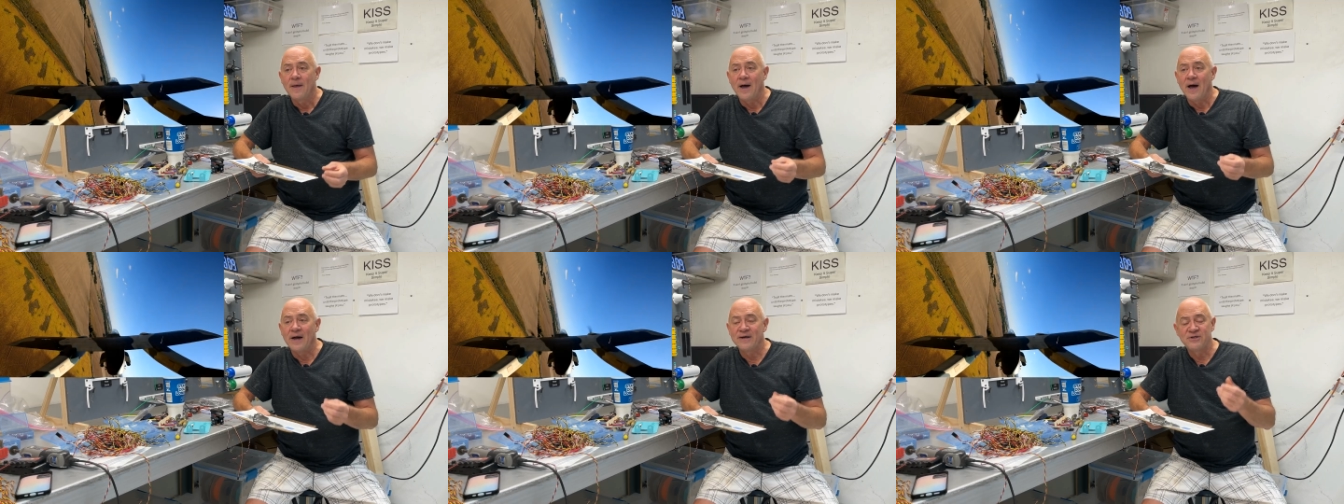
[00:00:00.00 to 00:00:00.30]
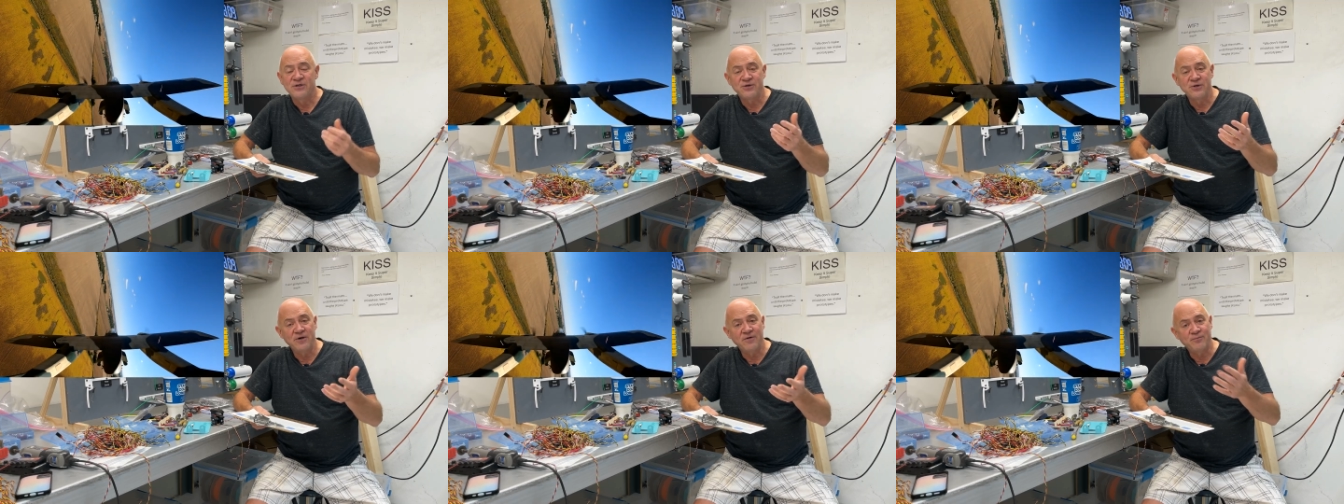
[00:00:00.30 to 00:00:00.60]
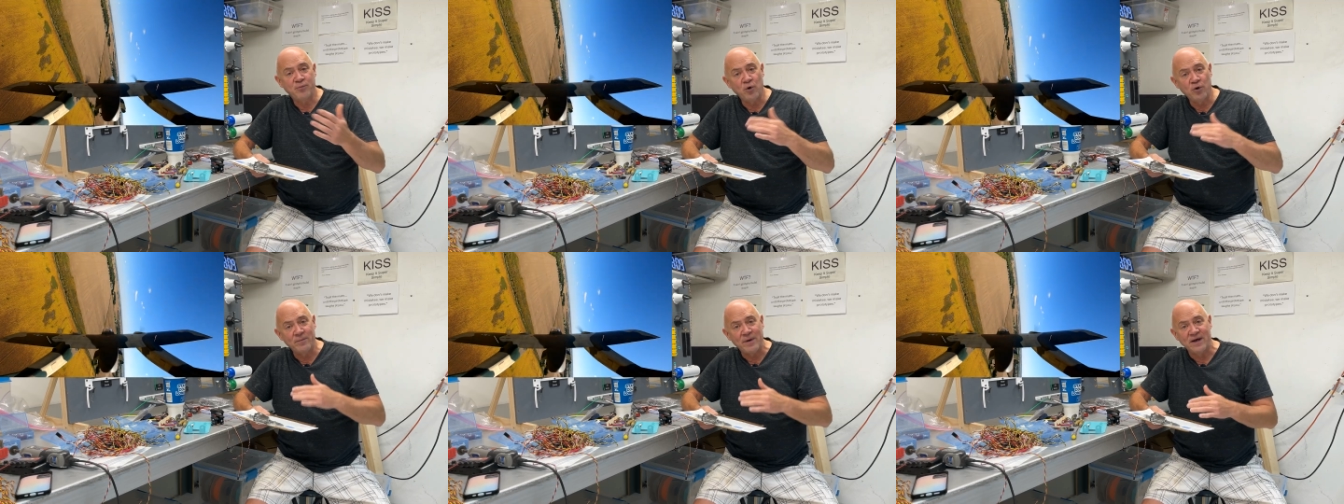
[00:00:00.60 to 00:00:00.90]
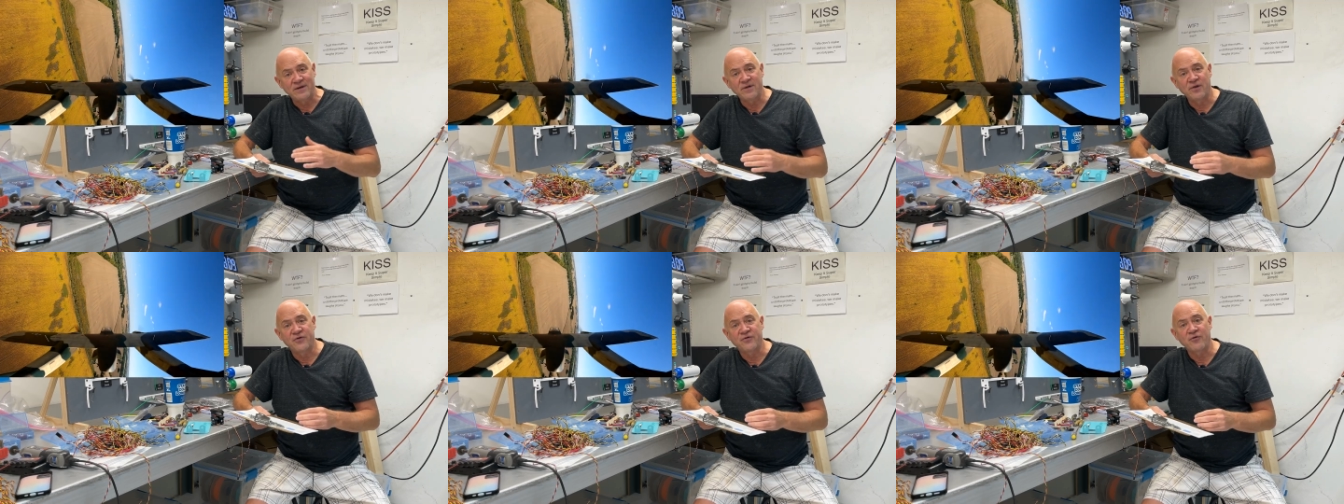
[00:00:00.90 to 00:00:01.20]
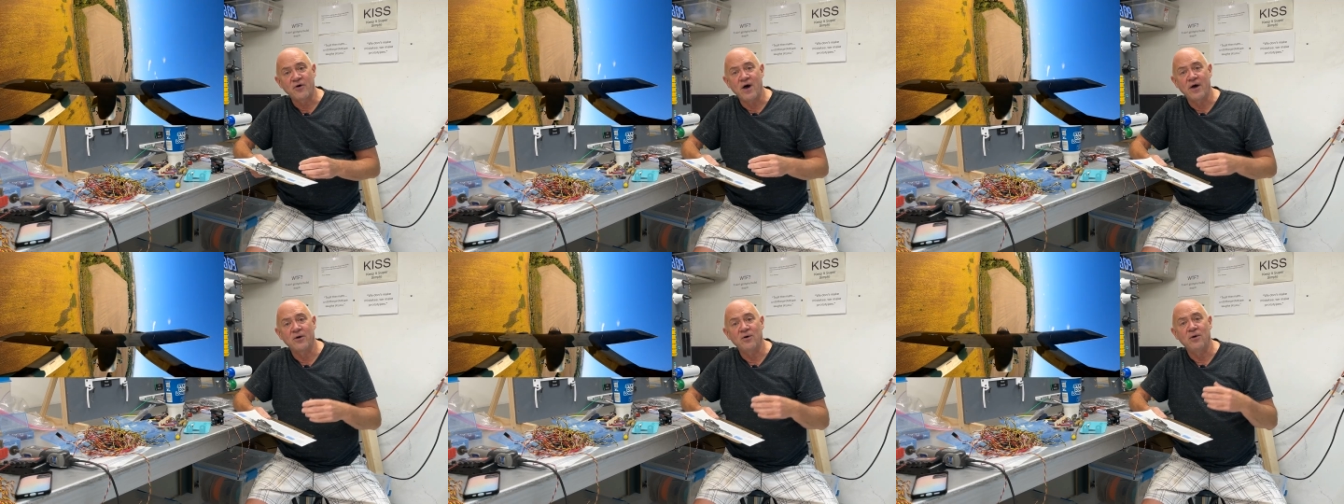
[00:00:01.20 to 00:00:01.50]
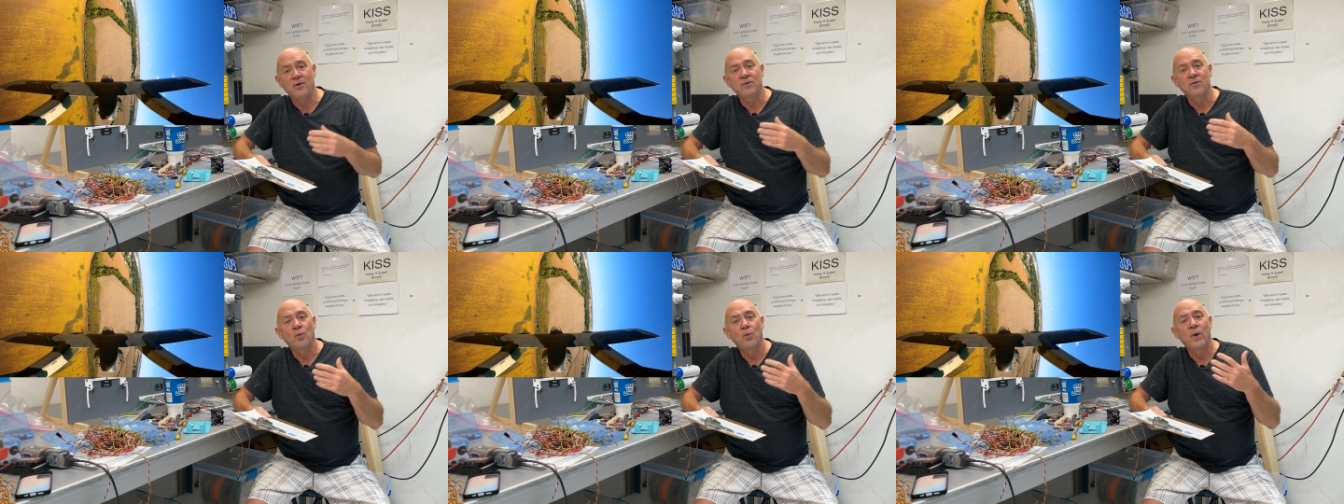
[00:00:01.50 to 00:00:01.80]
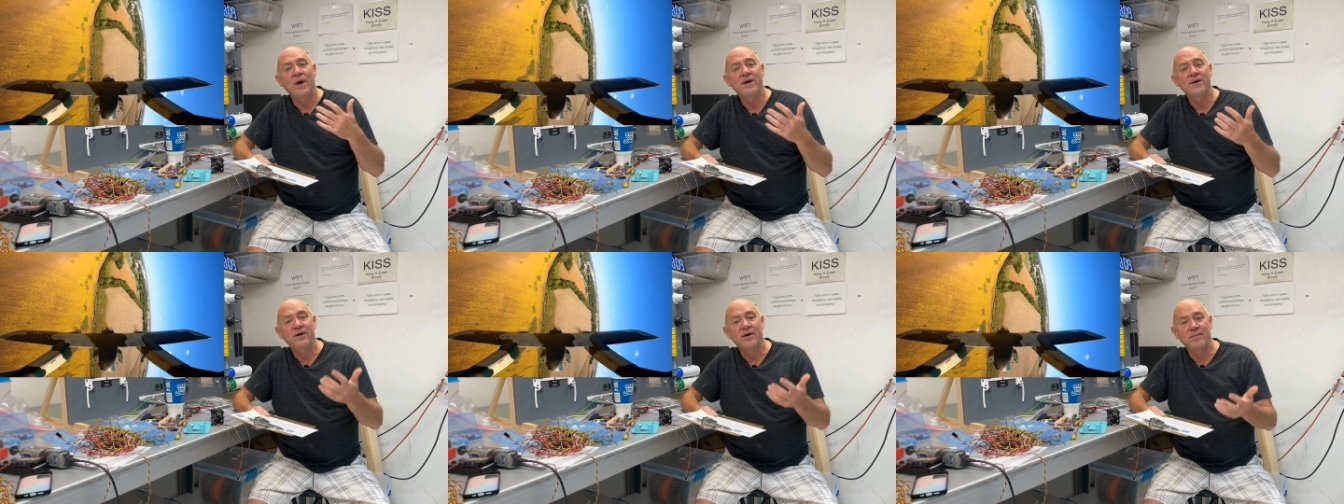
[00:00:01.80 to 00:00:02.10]
I should have pulled back the throttle,
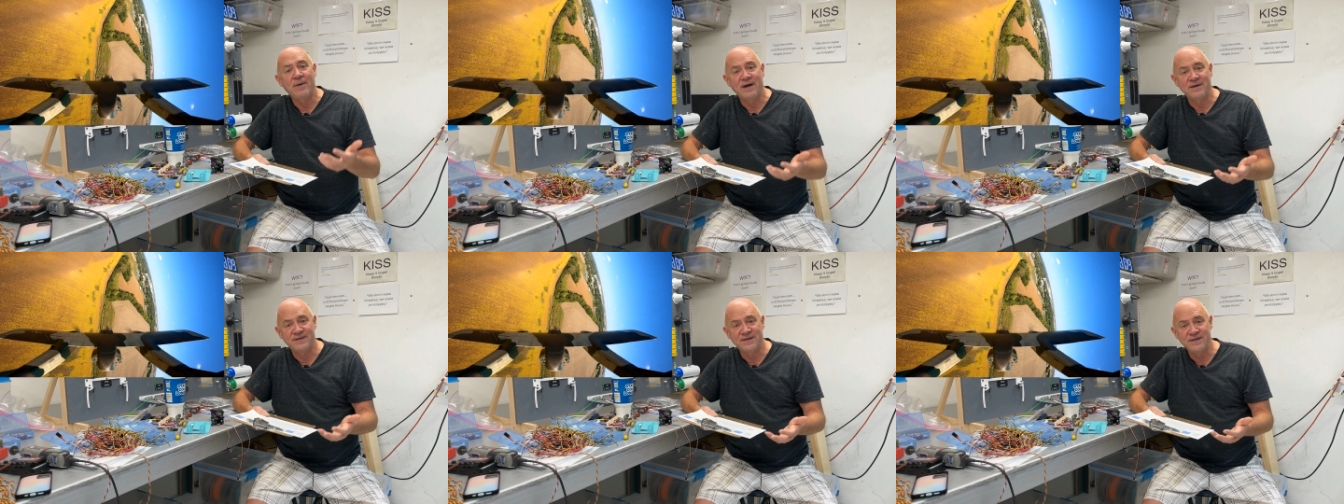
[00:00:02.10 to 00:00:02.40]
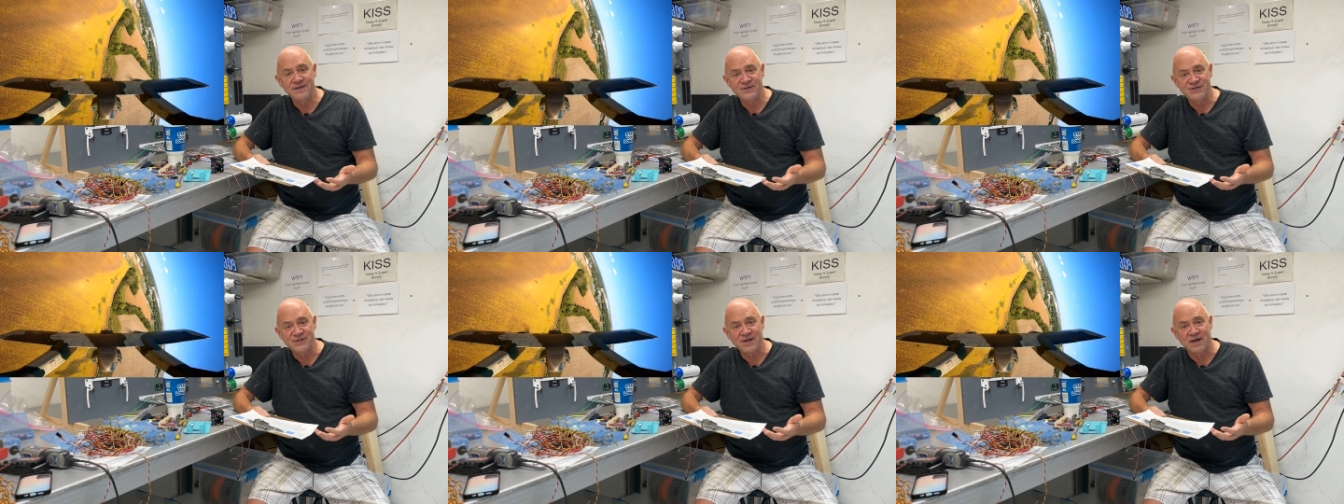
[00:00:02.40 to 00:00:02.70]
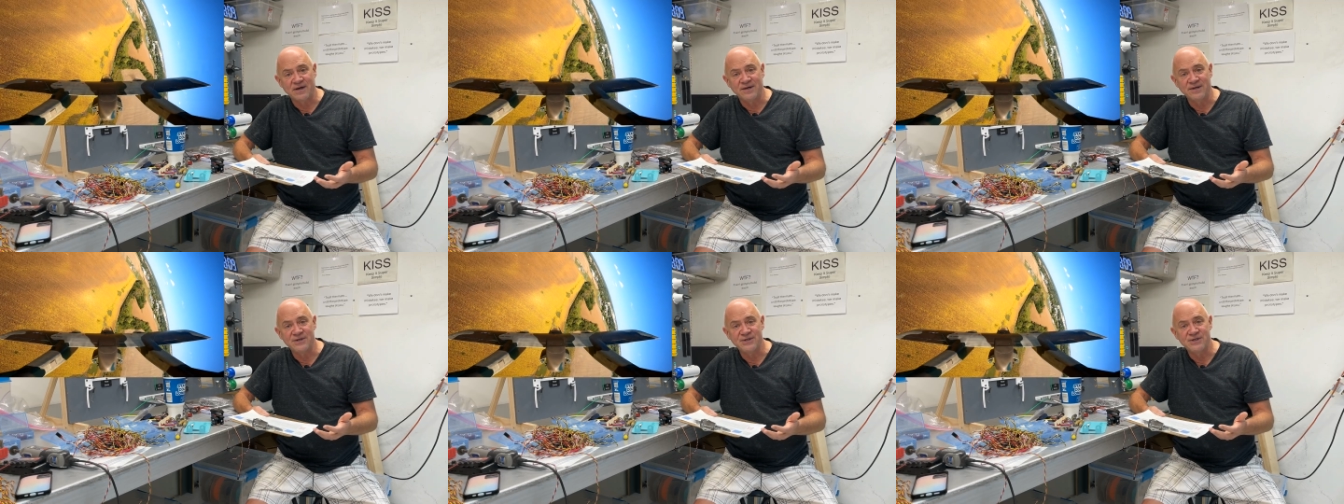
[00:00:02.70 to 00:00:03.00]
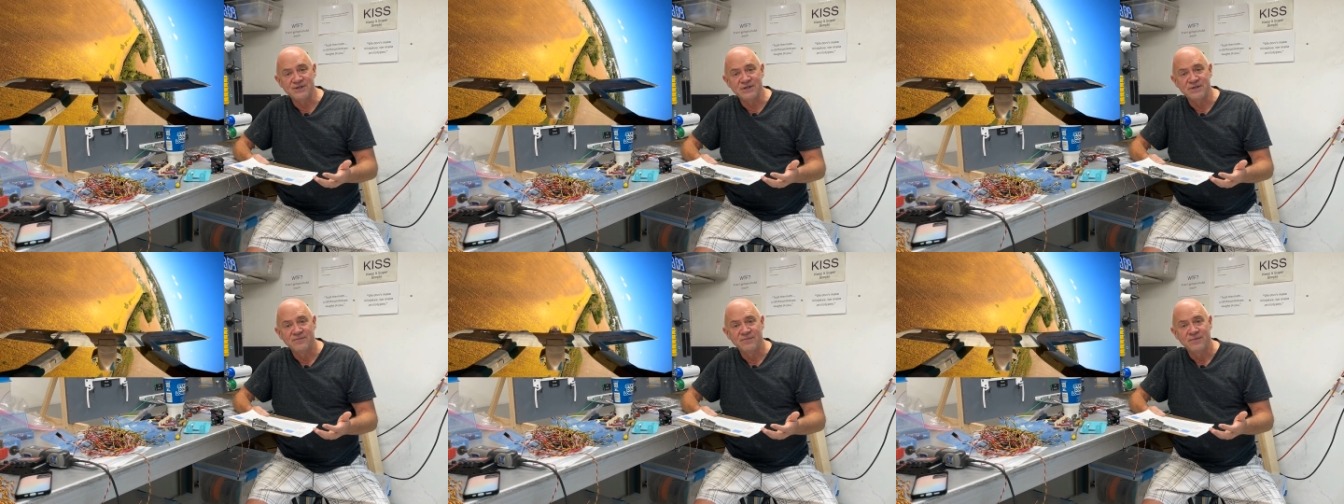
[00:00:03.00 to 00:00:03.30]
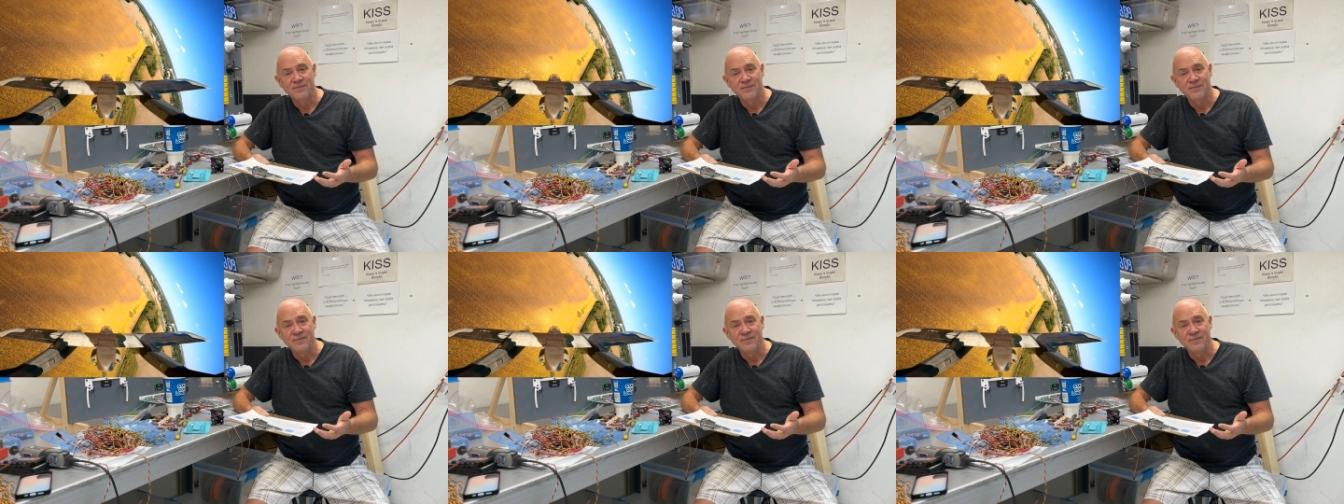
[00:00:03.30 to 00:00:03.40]
waited about ten seconds,